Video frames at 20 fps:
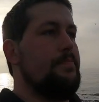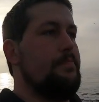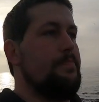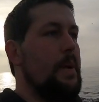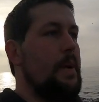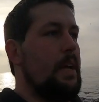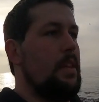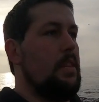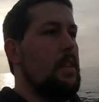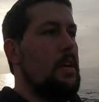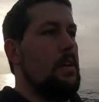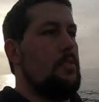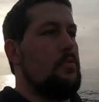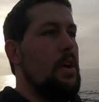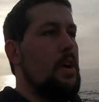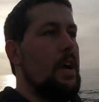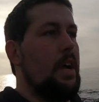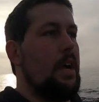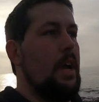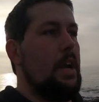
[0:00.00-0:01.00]
make the
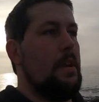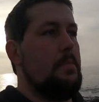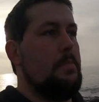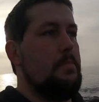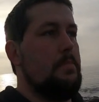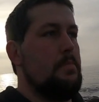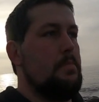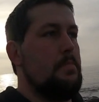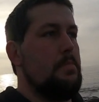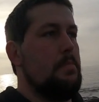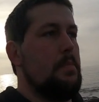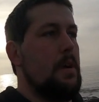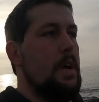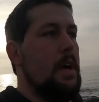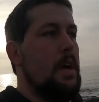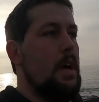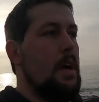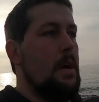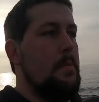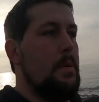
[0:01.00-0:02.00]
drag
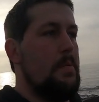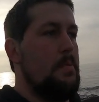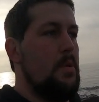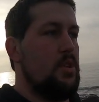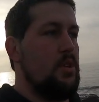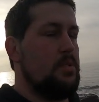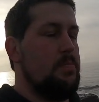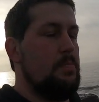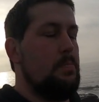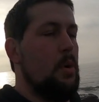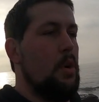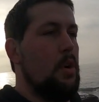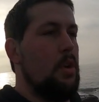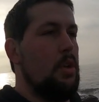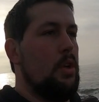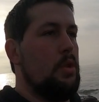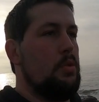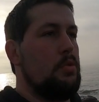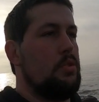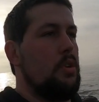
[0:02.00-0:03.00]
a bit more
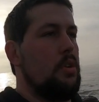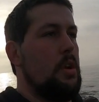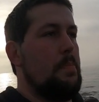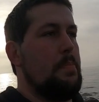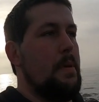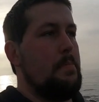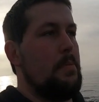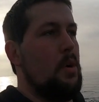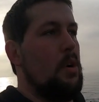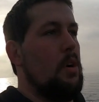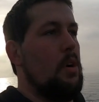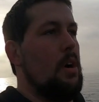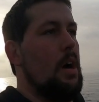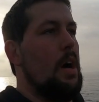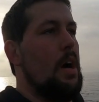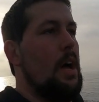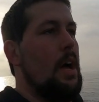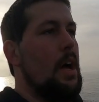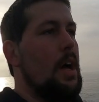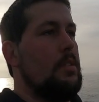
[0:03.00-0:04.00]
loose, or a bit more
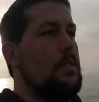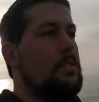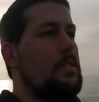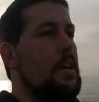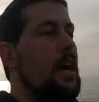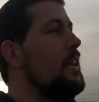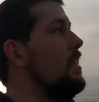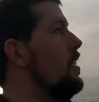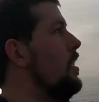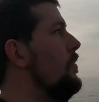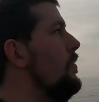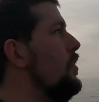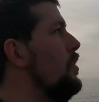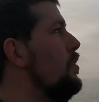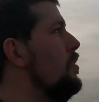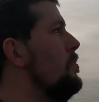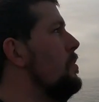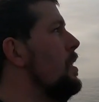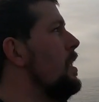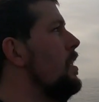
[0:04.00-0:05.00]
tighter, if you know
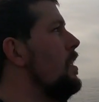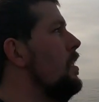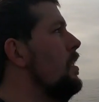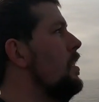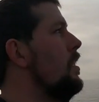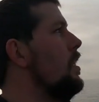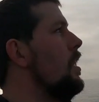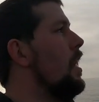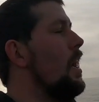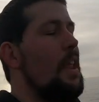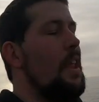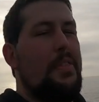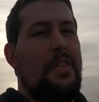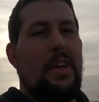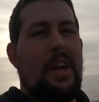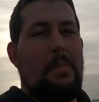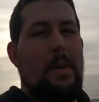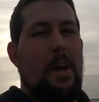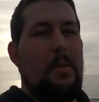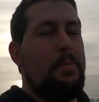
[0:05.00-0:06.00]
what I mean. And I
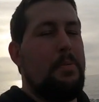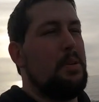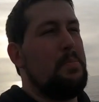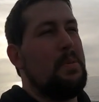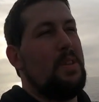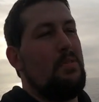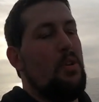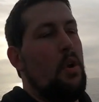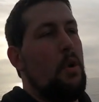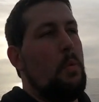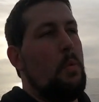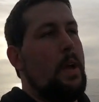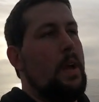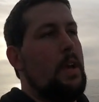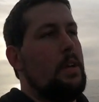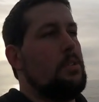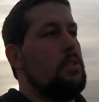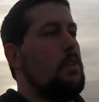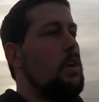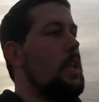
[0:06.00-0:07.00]
think I might have put them in the wrong way,
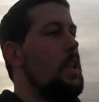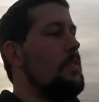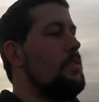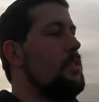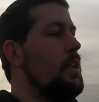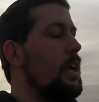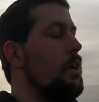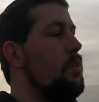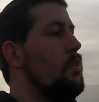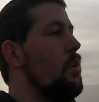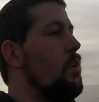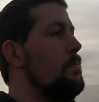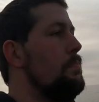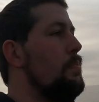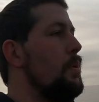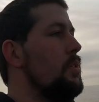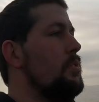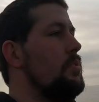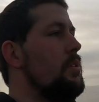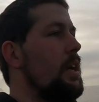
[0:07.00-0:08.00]
so I'll have to take it on,
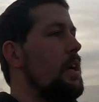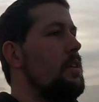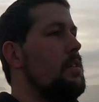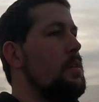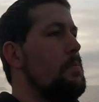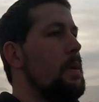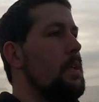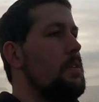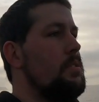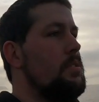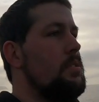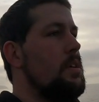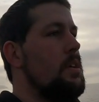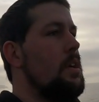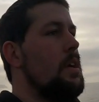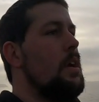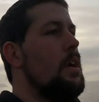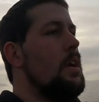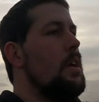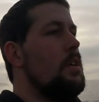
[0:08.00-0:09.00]
take it to bits,
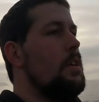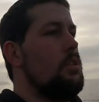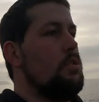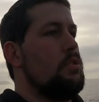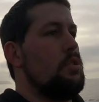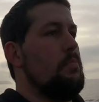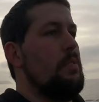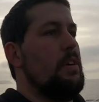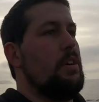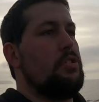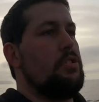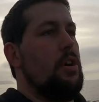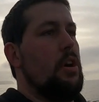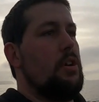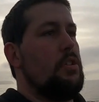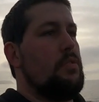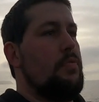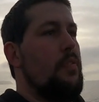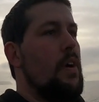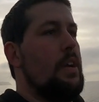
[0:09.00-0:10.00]
do some
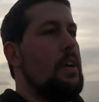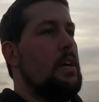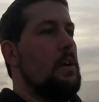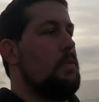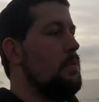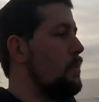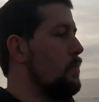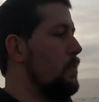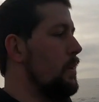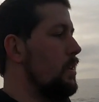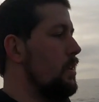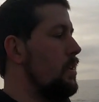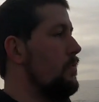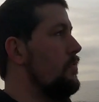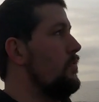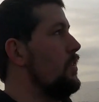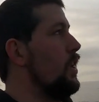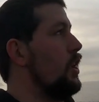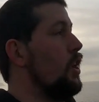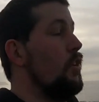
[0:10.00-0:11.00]
research, find out
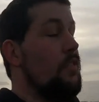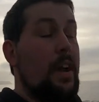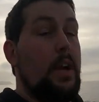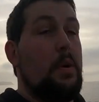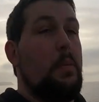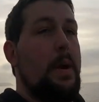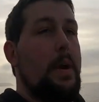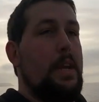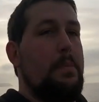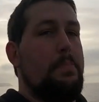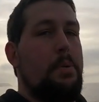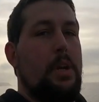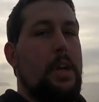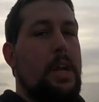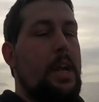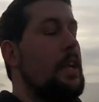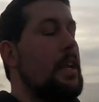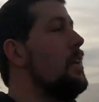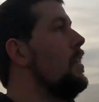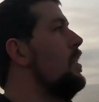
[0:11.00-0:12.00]
the correct way to put it
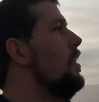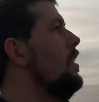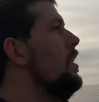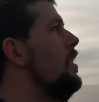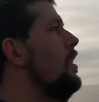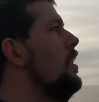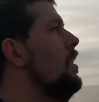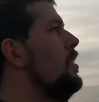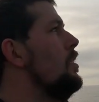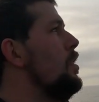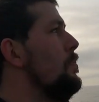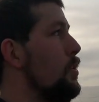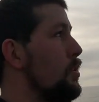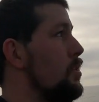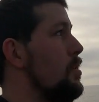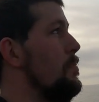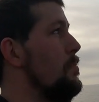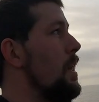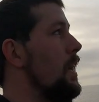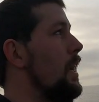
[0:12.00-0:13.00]
in, to put
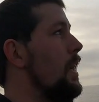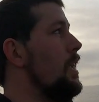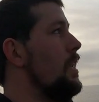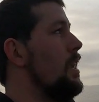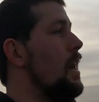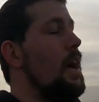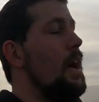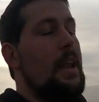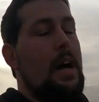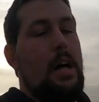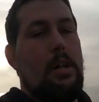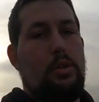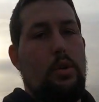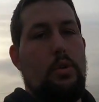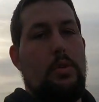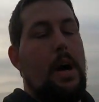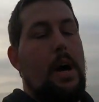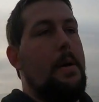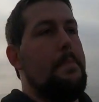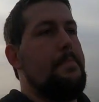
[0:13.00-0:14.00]
them back in, and I'll do
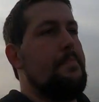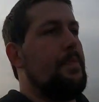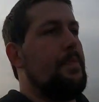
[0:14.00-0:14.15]
that.